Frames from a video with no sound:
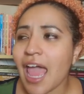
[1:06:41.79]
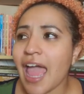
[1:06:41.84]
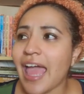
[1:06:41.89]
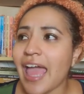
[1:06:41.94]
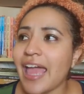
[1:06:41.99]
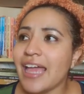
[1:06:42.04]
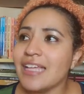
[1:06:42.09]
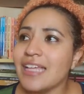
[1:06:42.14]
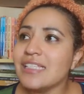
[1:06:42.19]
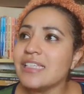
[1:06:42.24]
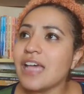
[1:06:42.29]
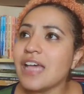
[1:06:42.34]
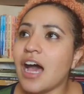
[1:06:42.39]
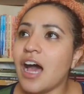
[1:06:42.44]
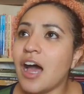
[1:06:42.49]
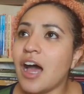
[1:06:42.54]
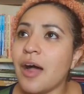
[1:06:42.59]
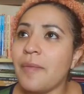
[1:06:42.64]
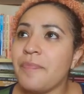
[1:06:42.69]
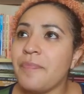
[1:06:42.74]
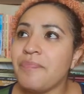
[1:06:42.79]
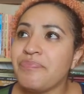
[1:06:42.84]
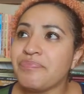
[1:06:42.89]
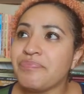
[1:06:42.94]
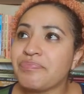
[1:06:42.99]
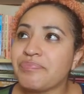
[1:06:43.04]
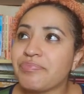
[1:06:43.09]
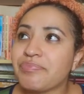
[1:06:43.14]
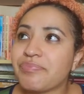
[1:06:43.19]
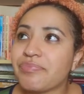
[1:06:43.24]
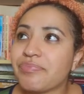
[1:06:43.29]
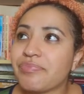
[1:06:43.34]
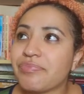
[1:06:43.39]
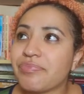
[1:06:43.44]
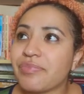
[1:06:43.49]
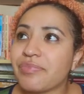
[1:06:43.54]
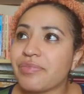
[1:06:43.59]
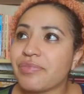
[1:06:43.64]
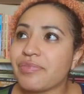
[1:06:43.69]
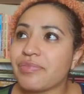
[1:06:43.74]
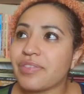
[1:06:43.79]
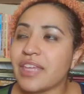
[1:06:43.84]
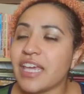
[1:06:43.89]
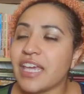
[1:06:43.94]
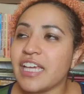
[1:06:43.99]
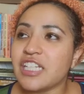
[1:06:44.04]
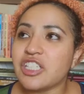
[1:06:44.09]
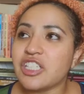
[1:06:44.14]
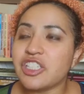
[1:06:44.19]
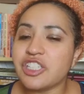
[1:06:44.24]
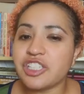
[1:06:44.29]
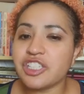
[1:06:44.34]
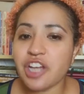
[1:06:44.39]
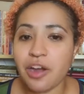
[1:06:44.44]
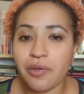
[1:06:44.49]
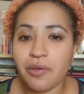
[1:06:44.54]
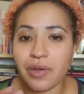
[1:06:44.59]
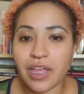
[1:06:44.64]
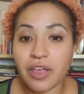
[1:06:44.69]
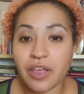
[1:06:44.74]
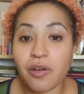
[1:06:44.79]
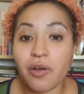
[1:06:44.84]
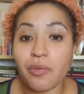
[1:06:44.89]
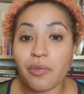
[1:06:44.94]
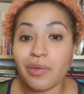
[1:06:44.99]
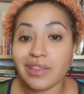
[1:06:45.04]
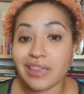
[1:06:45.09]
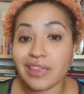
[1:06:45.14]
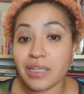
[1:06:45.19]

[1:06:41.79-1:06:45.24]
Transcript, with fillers: And, um, it's showing or what